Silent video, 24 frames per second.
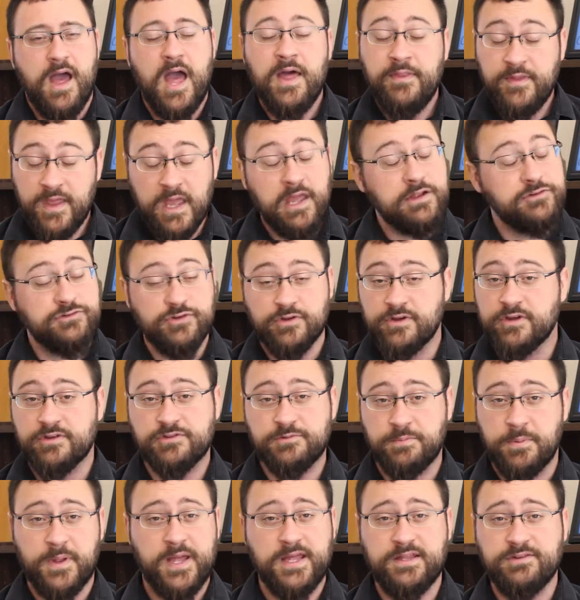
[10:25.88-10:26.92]
And the angel
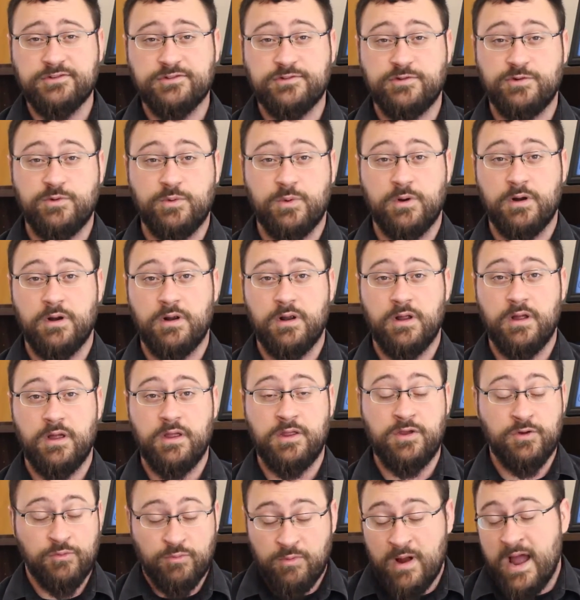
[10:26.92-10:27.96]
explains to her,
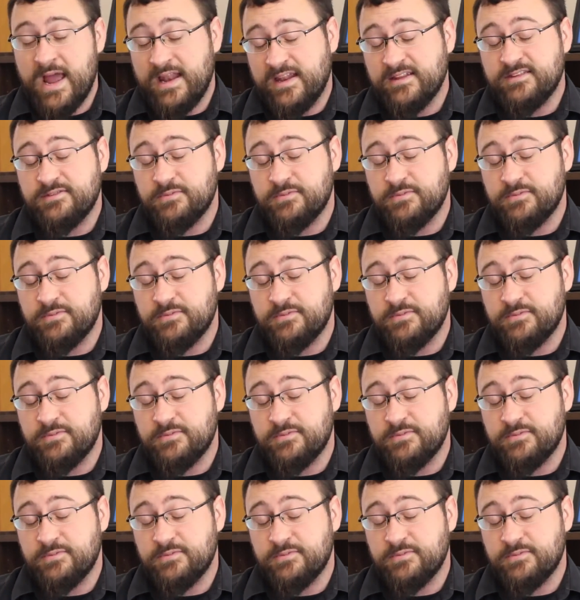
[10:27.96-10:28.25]
you're right,